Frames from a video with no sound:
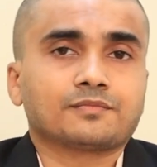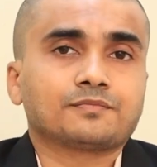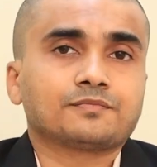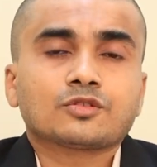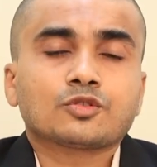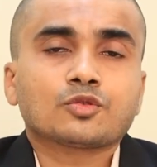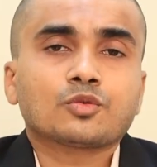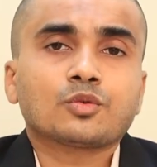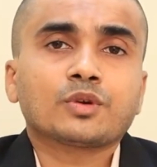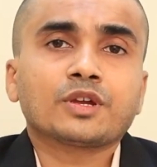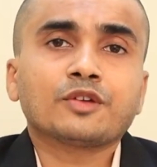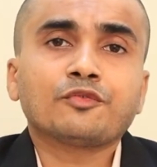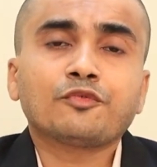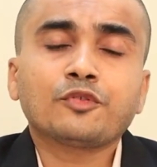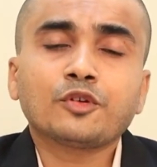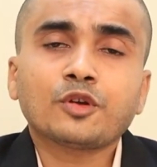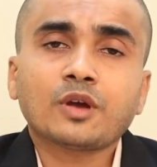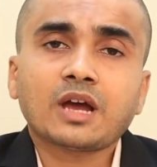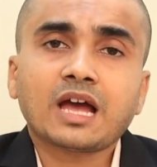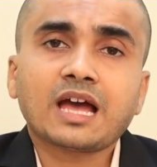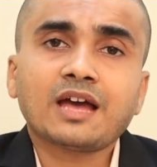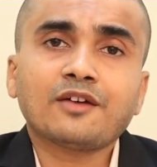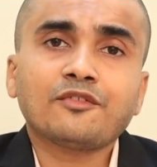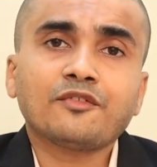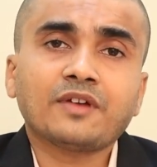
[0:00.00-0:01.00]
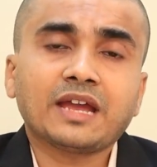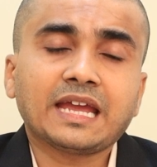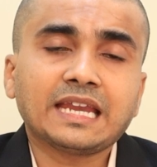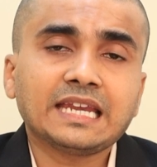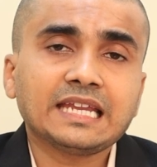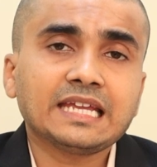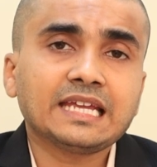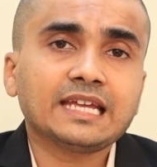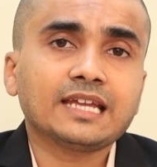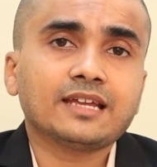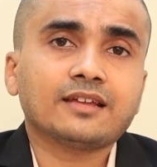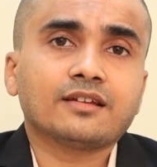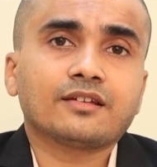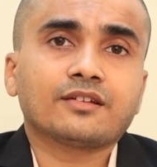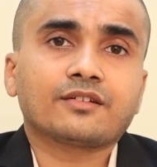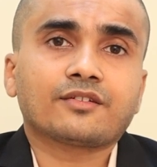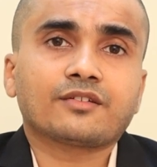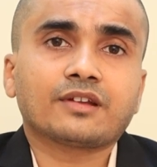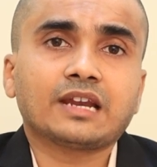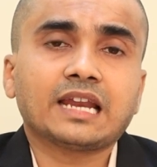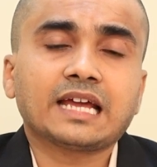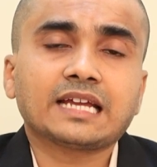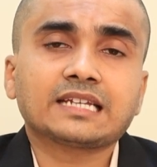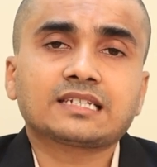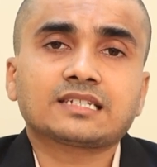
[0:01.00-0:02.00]
So if you have any
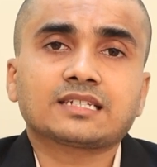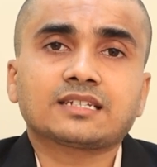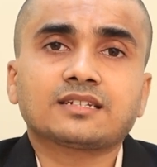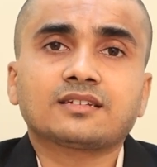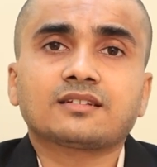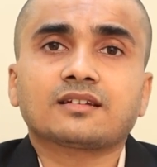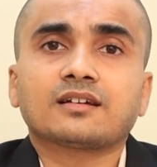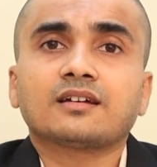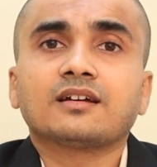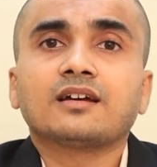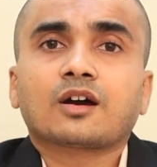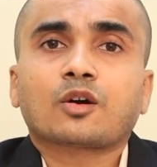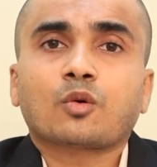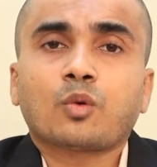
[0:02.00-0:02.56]
related